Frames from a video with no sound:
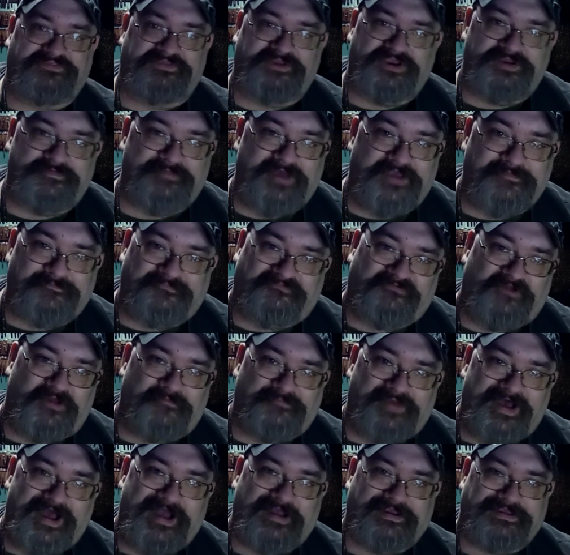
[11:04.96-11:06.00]
into my front
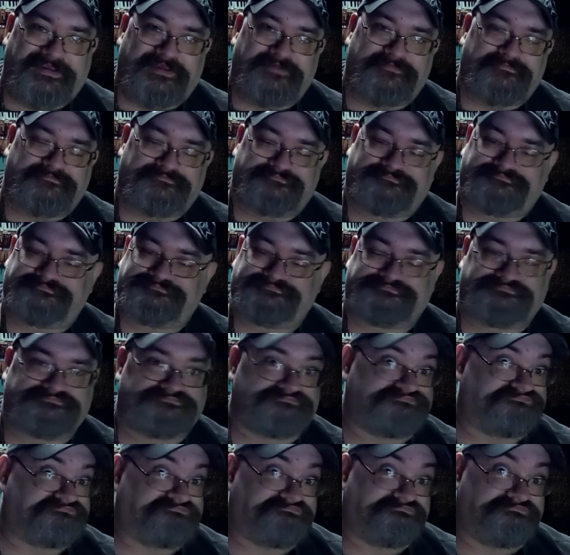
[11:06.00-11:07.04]
pocket.
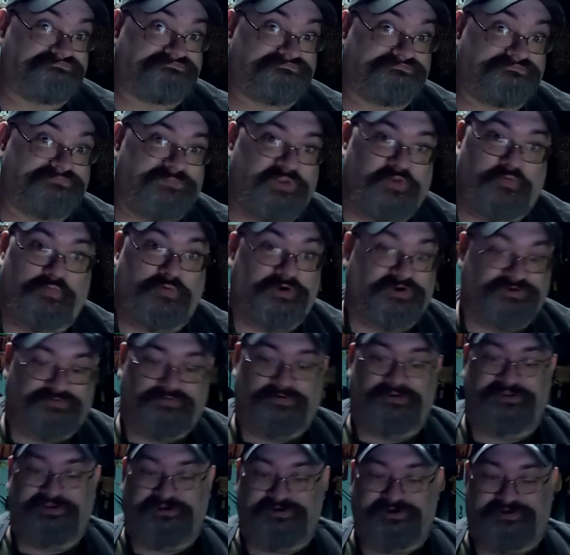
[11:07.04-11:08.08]
Worked
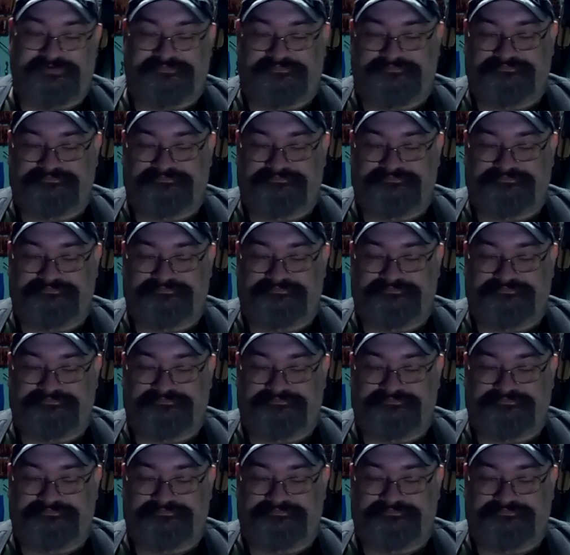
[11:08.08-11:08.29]
really good.